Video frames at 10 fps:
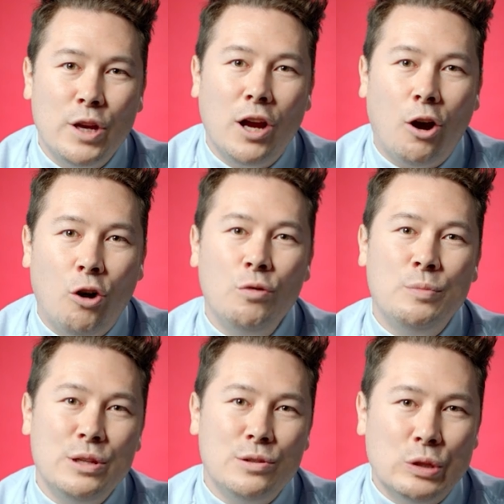we
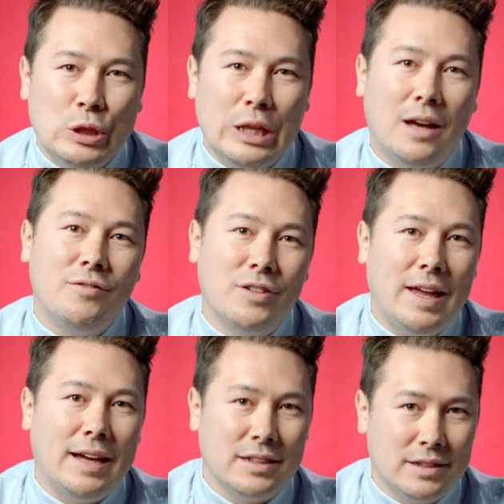hope that you loved
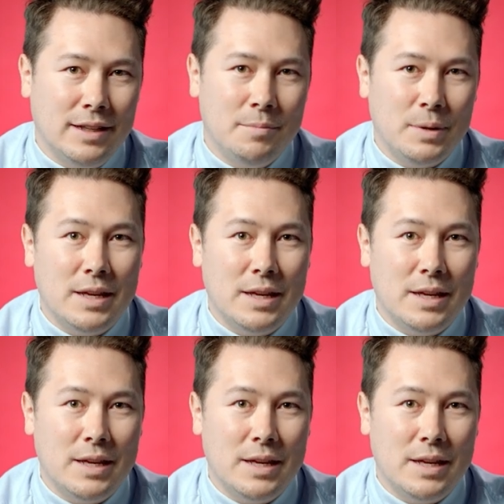that clip.